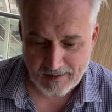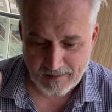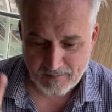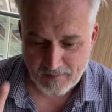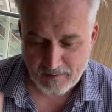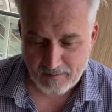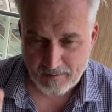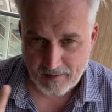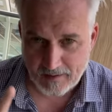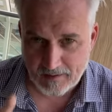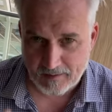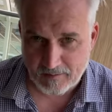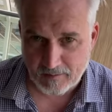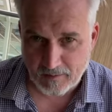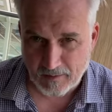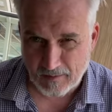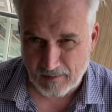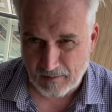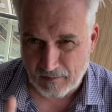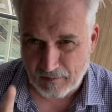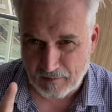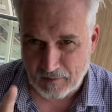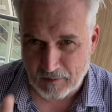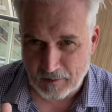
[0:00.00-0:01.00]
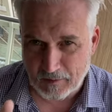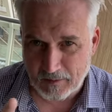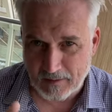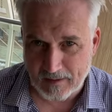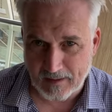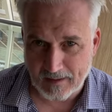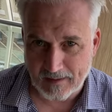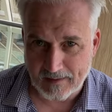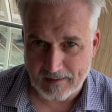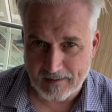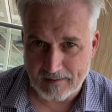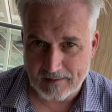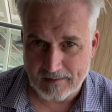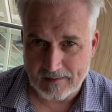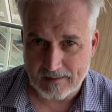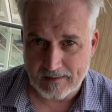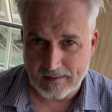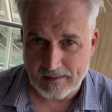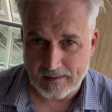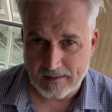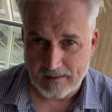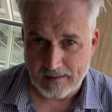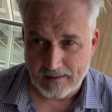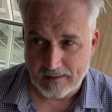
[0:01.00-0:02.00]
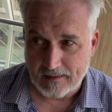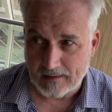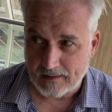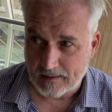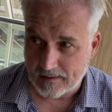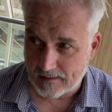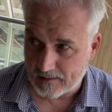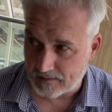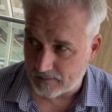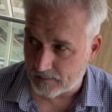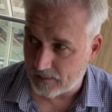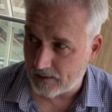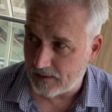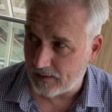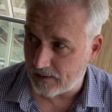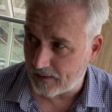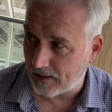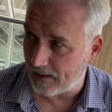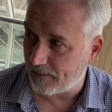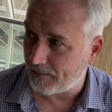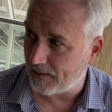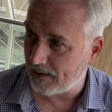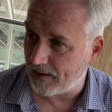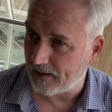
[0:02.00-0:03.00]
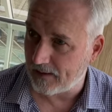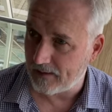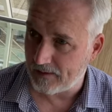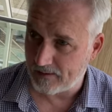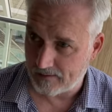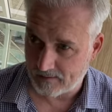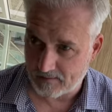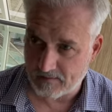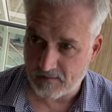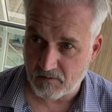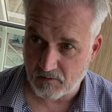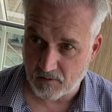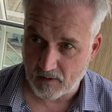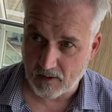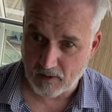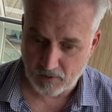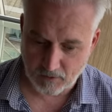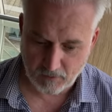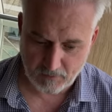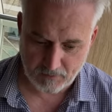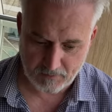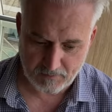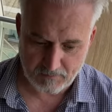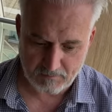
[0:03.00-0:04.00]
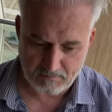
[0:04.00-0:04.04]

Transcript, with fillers: of a restaurant fool you. Because when you come in, it's really good.